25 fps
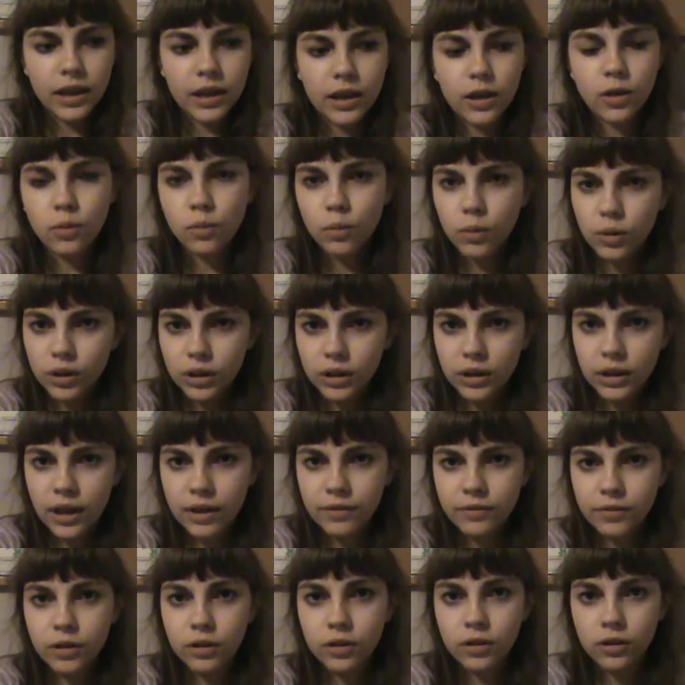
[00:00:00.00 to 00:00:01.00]
equal
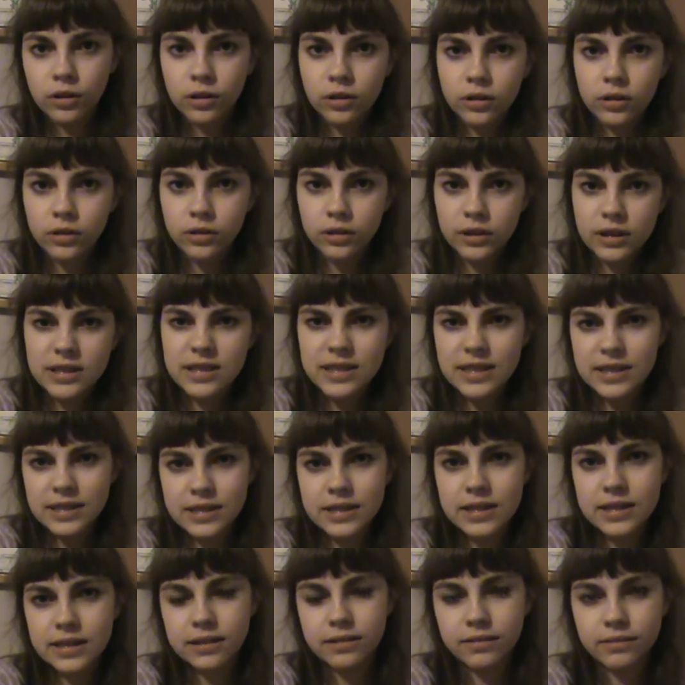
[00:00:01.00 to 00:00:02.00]
level,
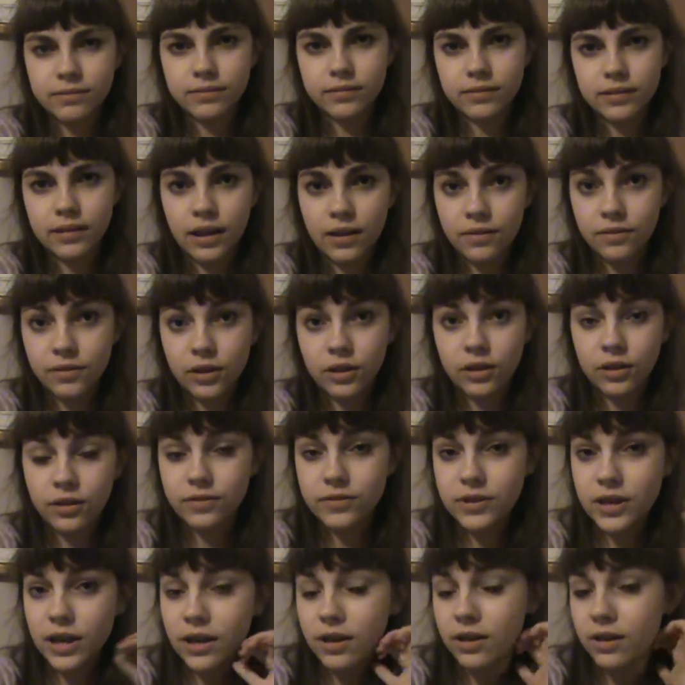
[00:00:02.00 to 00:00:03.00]
consistent level
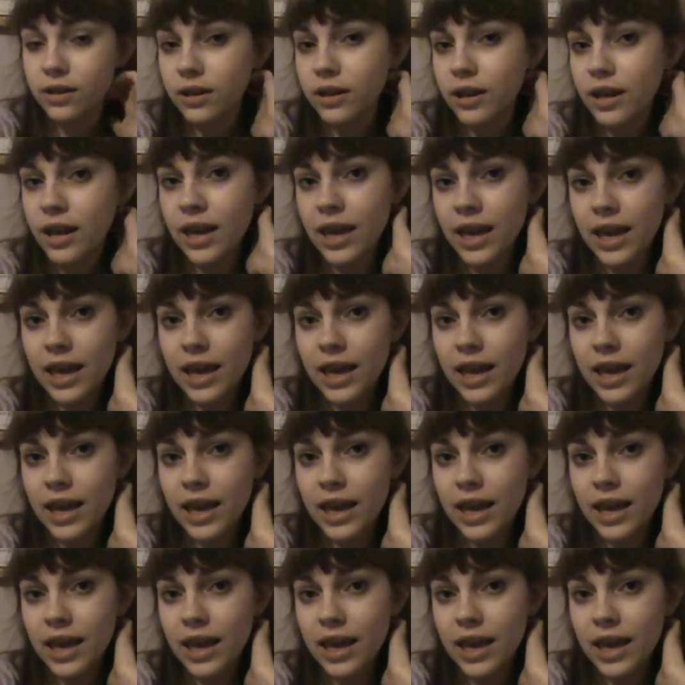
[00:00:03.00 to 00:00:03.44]
of talent,